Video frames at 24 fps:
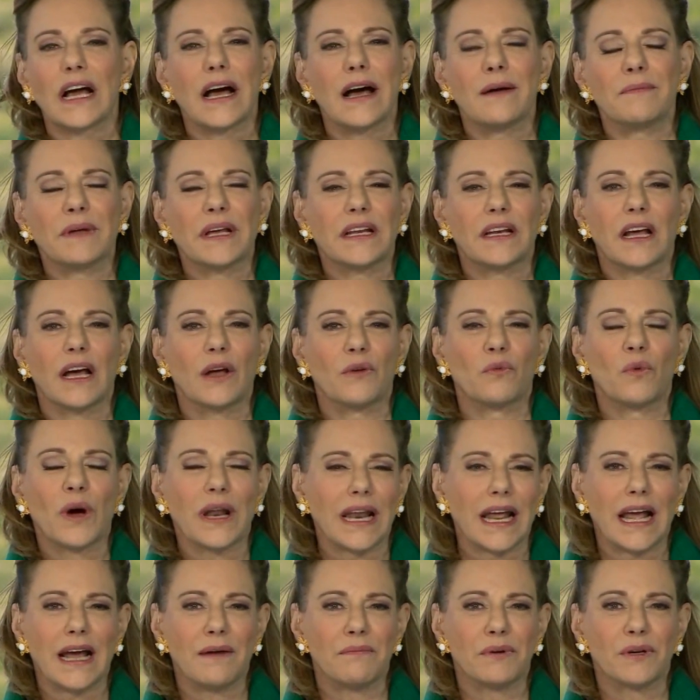comment on
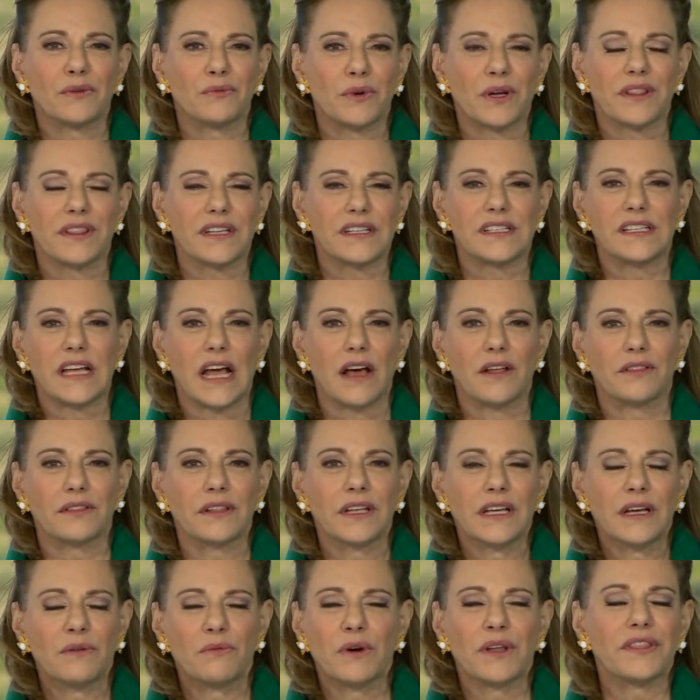what happened with
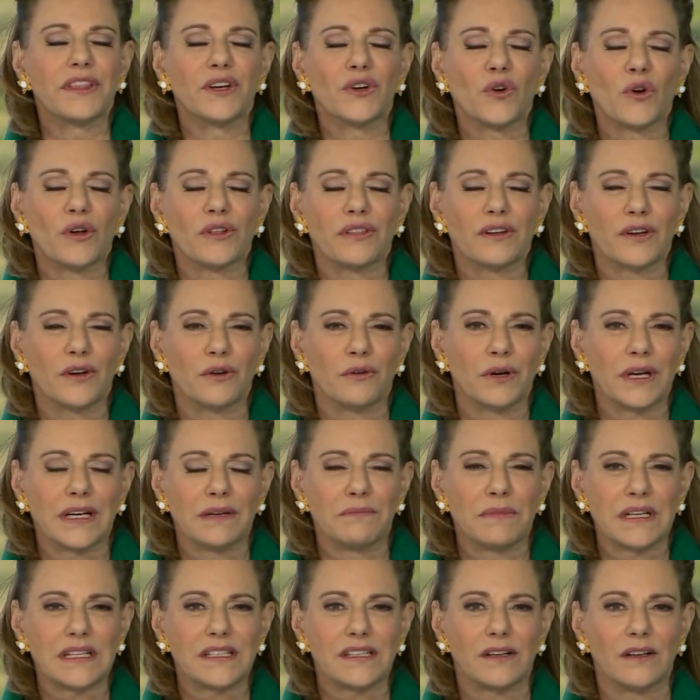the North
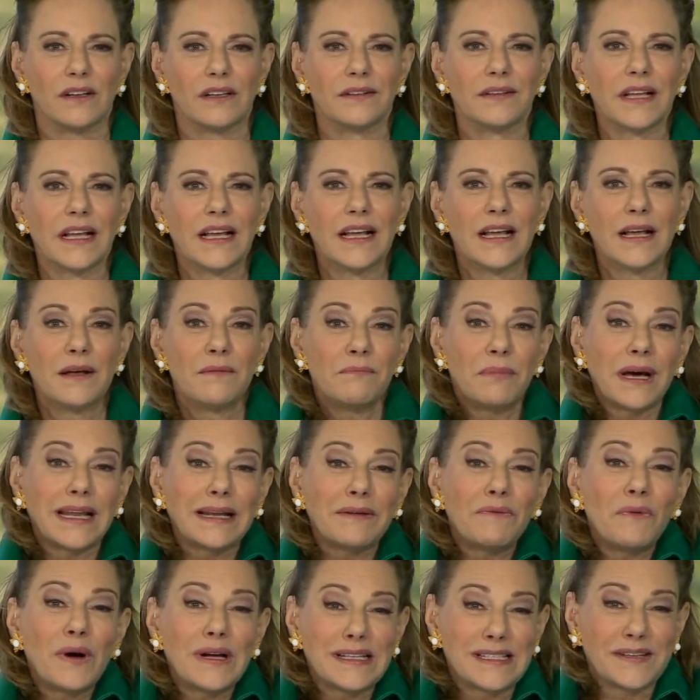Korean missile. But
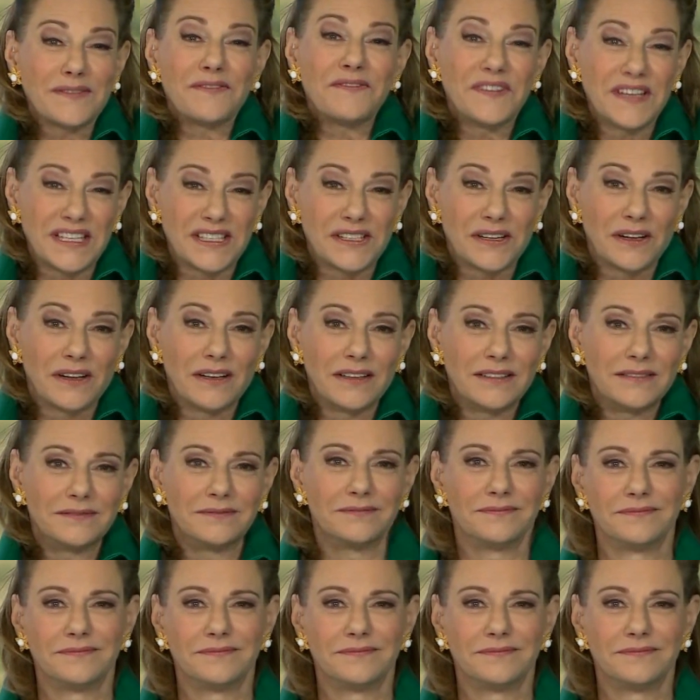it was a fizzle.